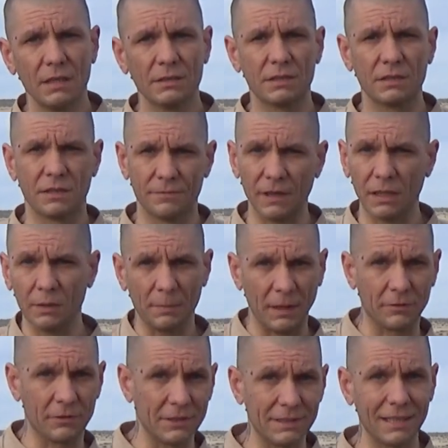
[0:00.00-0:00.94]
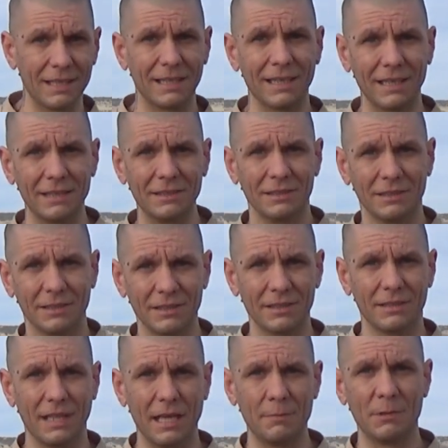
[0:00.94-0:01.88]
to develop everything
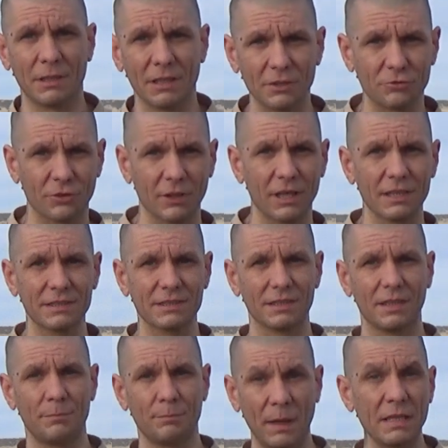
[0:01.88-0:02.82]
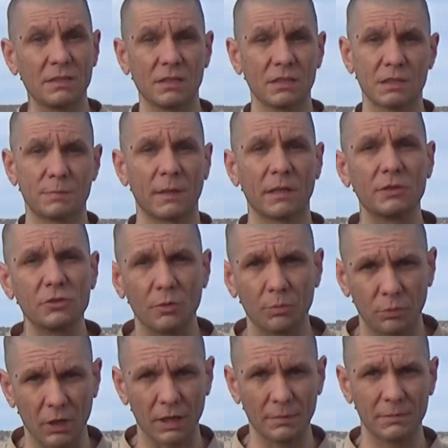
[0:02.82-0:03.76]
and naming the trust based on spiritual
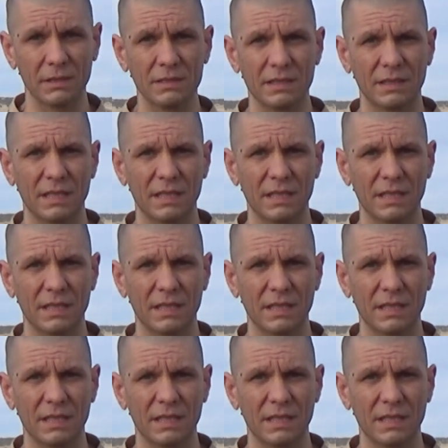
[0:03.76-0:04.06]
promptings,